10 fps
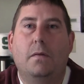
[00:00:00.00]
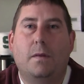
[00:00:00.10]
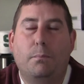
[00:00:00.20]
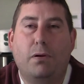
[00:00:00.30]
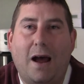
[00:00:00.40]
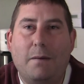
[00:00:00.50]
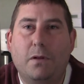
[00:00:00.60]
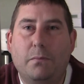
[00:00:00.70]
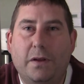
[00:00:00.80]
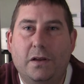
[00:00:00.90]
The
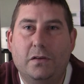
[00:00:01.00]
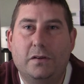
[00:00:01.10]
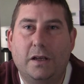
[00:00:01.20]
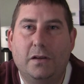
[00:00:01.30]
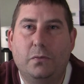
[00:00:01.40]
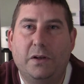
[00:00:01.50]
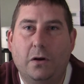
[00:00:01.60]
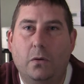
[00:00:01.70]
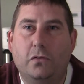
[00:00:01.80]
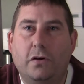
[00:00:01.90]
problem is we
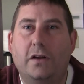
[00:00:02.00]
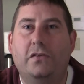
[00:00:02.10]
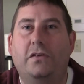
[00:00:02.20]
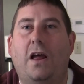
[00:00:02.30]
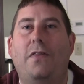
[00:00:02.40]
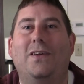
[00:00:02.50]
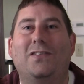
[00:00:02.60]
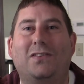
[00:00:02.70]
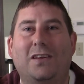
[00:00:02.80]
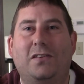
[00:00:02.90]
don't trust the
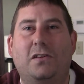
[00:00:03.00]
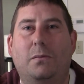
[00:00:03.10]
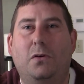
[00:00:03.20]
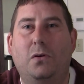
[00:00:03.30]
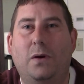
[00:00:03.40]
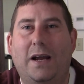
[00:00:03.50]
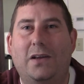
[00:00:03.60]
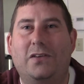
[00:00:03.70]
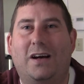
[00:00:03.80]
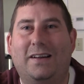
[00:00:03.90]
system who
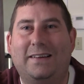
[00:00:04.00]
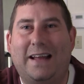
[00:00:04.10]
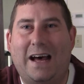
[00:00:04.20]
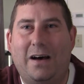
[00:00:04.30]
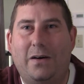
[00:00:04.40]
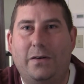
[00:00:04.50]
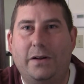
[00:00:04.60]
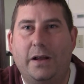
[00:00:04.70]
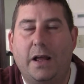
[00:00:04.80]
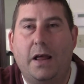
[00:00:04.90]
has
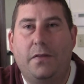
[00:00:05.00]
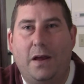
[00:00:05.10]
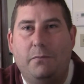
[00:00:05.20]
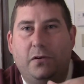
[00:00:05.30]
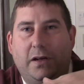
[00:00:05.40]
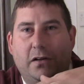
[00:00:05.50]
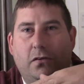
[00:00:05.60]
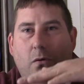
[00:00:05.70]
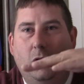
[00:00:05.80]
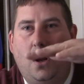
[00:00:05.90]
allowed them to get
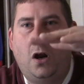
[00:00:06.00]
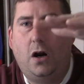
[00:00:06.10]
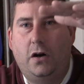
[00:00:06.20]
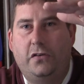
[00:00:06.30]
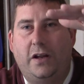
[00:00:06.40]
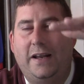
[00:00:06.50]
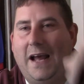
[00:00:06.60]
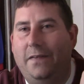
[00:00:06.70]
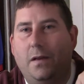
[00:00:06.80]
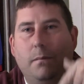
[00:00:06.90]
so large. And
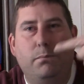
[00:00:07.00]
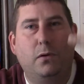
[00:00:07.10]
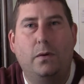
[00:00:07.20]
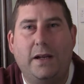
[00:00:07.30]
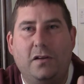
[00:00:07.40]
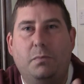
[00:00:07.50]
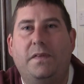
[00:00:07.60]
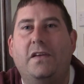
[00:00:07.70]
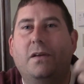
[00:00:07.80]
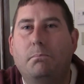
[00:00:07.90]
not the employees,
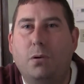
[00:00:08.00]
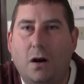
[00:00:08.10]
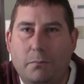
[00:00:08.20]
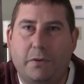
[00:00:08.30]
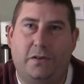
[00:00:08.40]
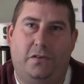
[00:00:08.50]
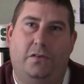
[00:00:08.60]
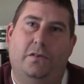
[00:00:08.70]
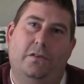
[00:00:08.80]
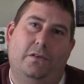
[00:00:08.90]
but the departments.